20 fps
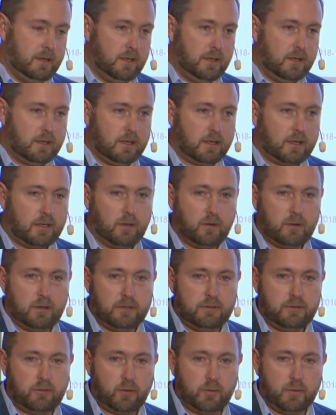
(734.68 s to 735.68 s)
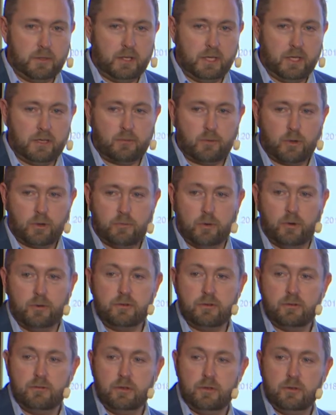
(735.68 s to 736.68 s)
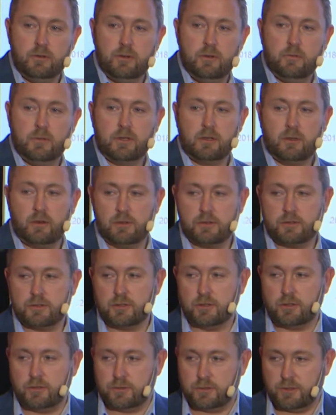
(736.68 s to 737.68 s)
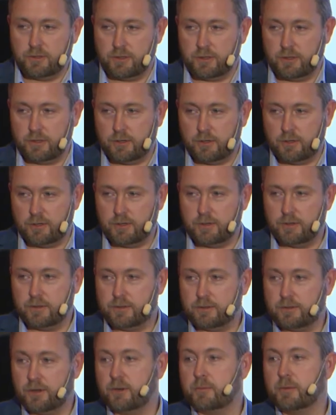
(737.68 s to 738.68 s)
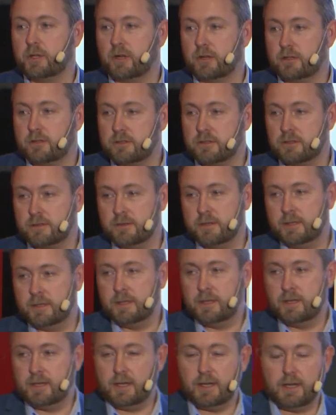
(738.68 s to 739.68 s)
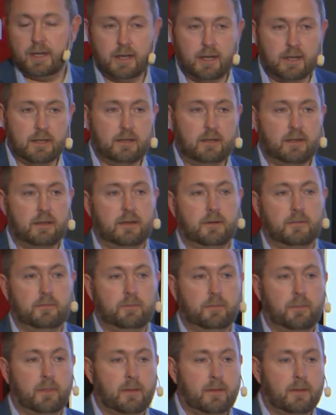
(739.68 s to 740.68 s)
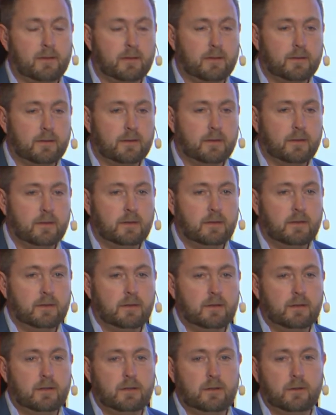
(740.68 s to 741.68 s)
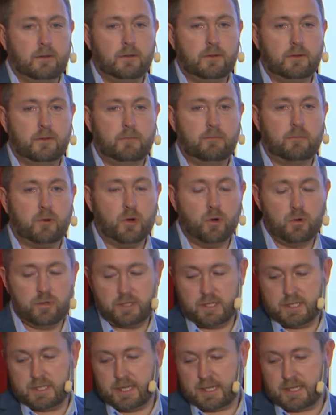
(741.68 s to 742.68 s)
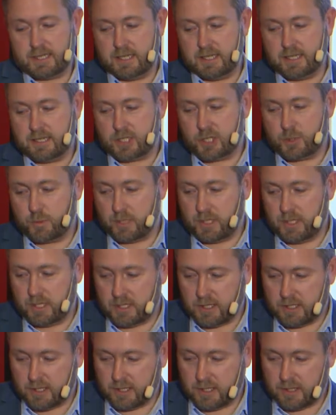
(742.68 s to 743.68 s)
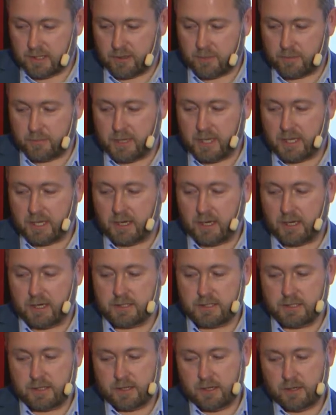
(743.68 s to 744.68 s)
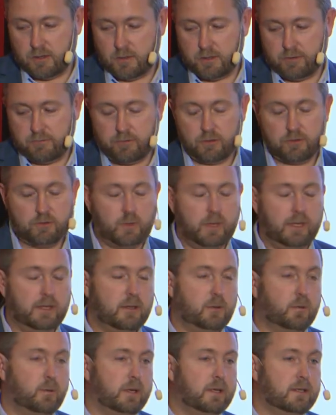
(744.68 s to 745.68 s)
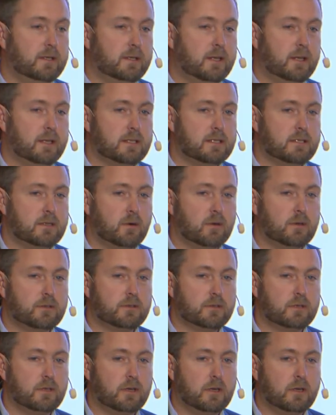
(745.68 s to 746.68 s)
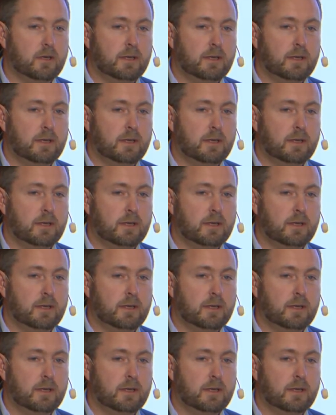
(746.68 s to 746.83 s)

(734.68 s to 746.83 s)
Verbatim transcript: technology from a network point of view, but also on the terminals. And uh, the, the process actually in Sweden that are making us going for 2020, that is also the